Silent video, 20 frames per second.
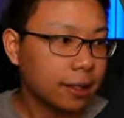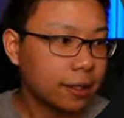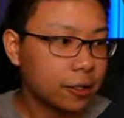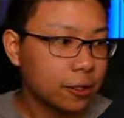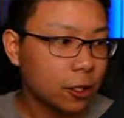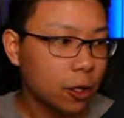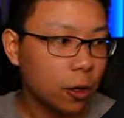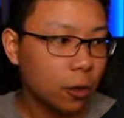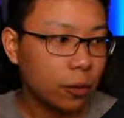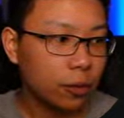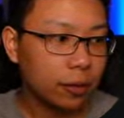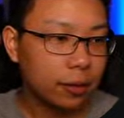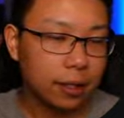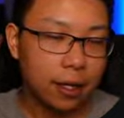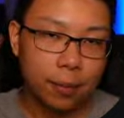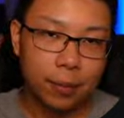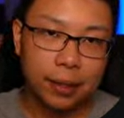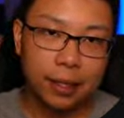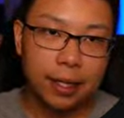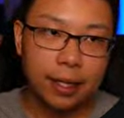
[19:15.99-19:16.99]
So, I
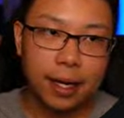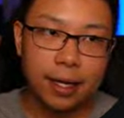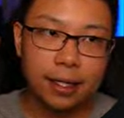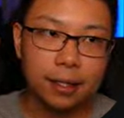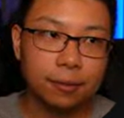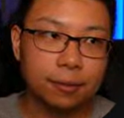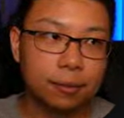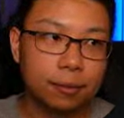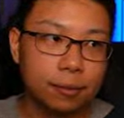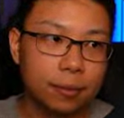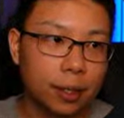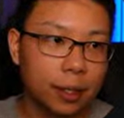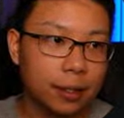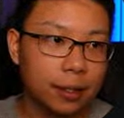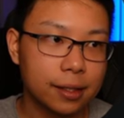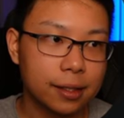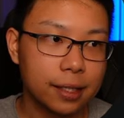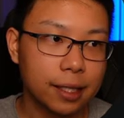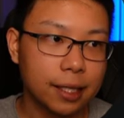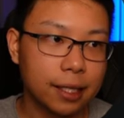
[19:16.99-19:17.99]
mean, like, I could...
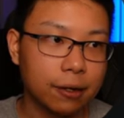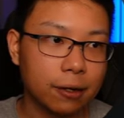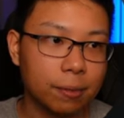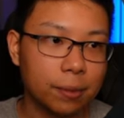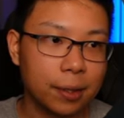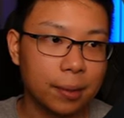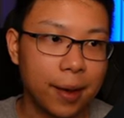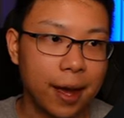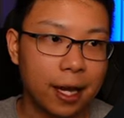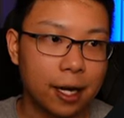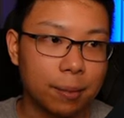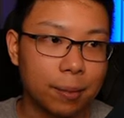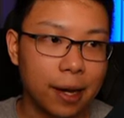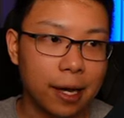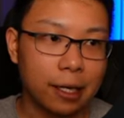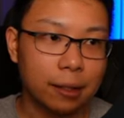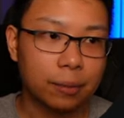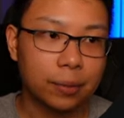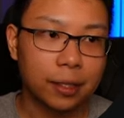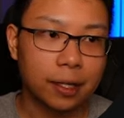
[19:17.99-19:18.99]
sit here and be mad
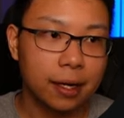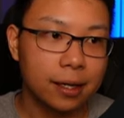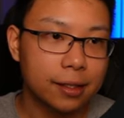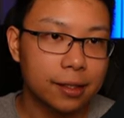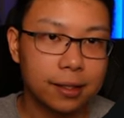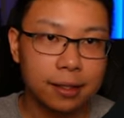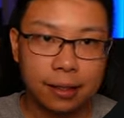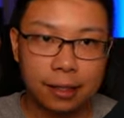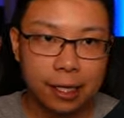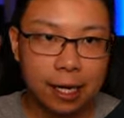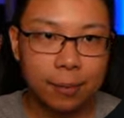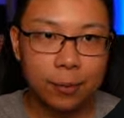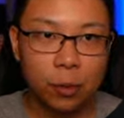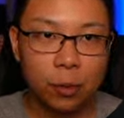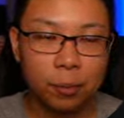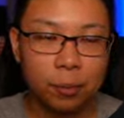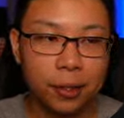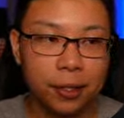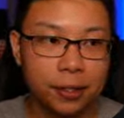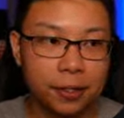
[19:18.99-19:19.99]
about it, but honestly, like, I'm the
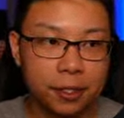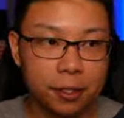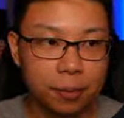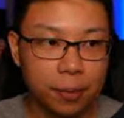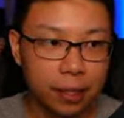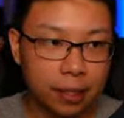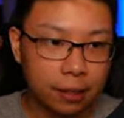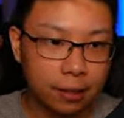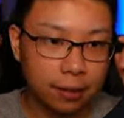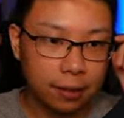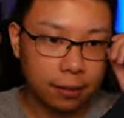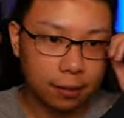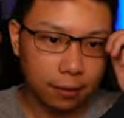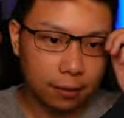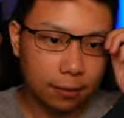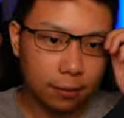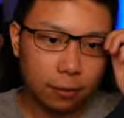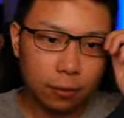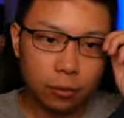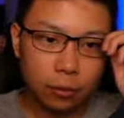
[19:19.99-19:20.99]
one participating in it.
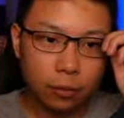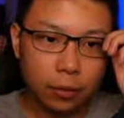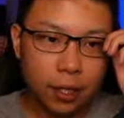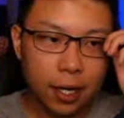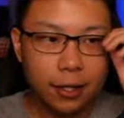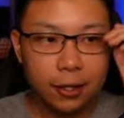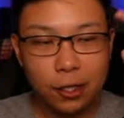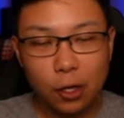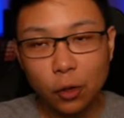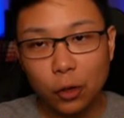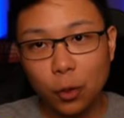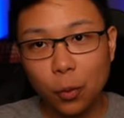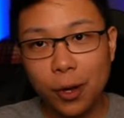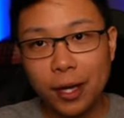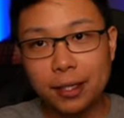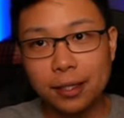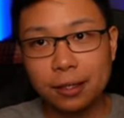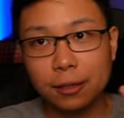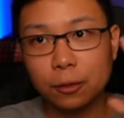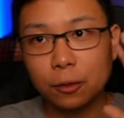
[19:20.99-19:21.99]
And the only way
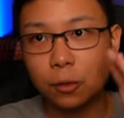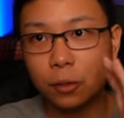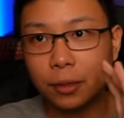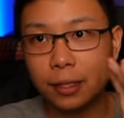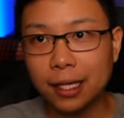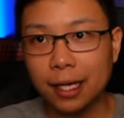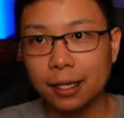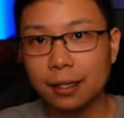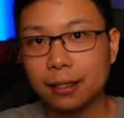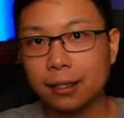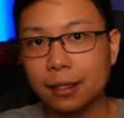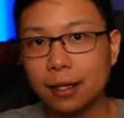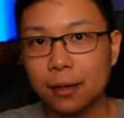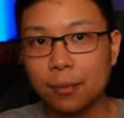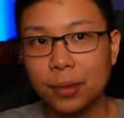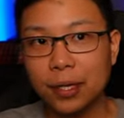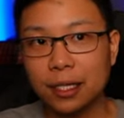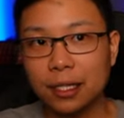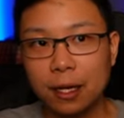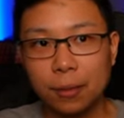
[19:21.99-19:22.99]
to get a
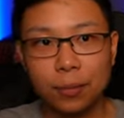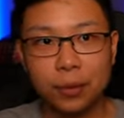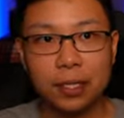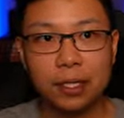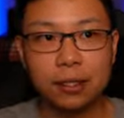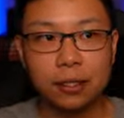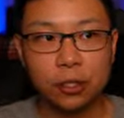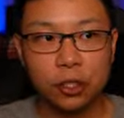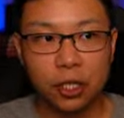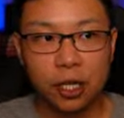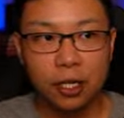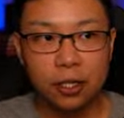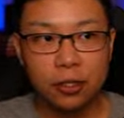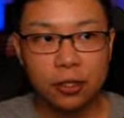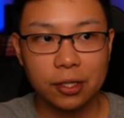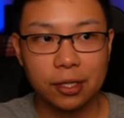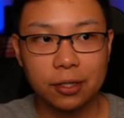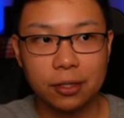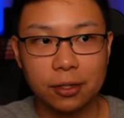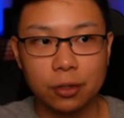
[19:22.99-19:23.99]
big company to change
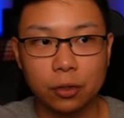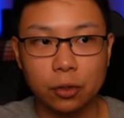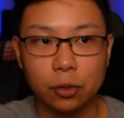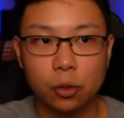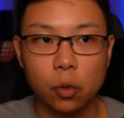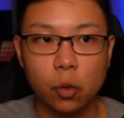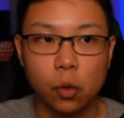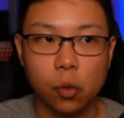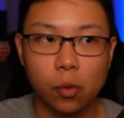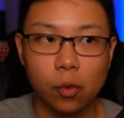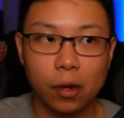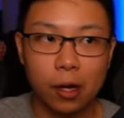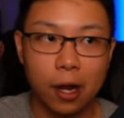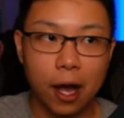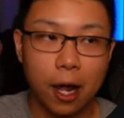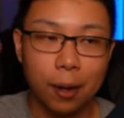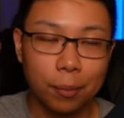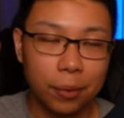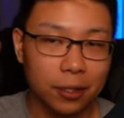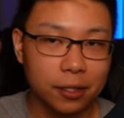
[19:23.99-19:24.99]
is to
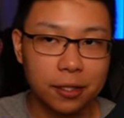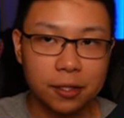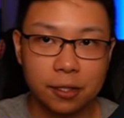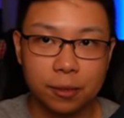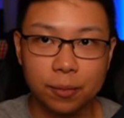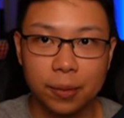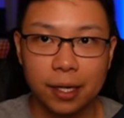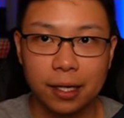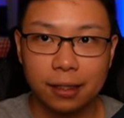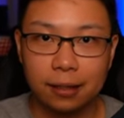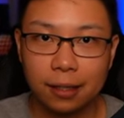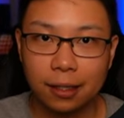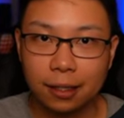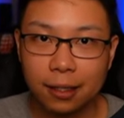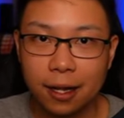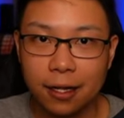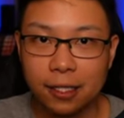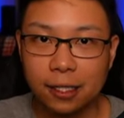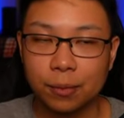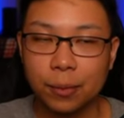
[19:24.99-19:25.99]
not participate and
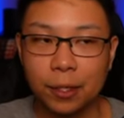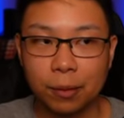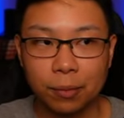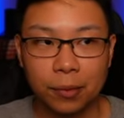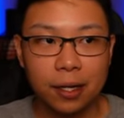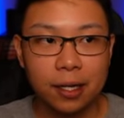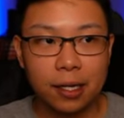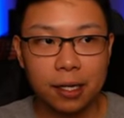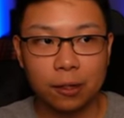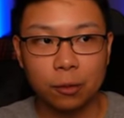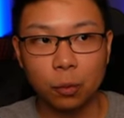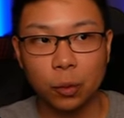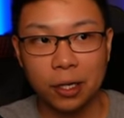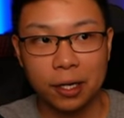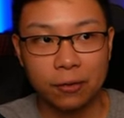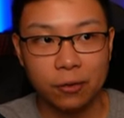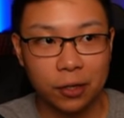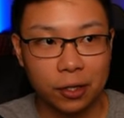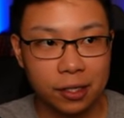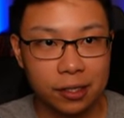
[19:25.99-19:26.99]
not spend money in
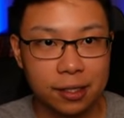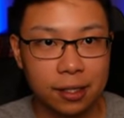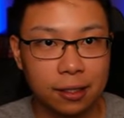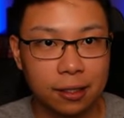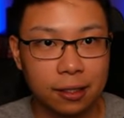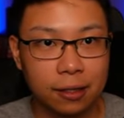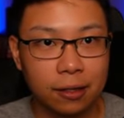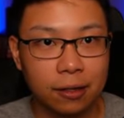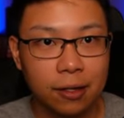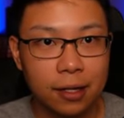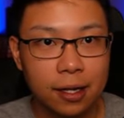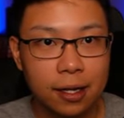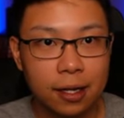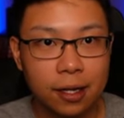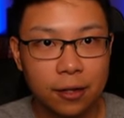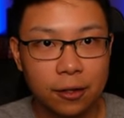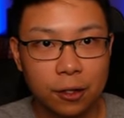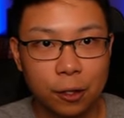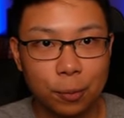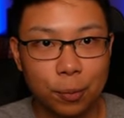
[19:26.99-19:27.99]
whatever it is that they're
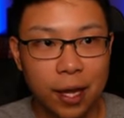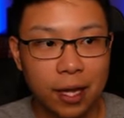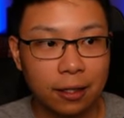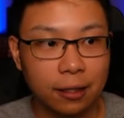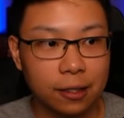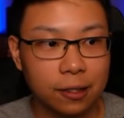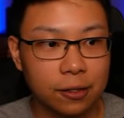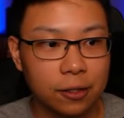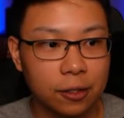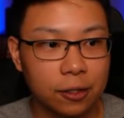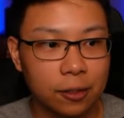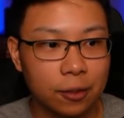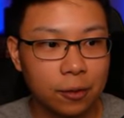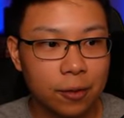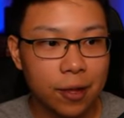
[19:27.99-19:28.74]
they're peddling to you.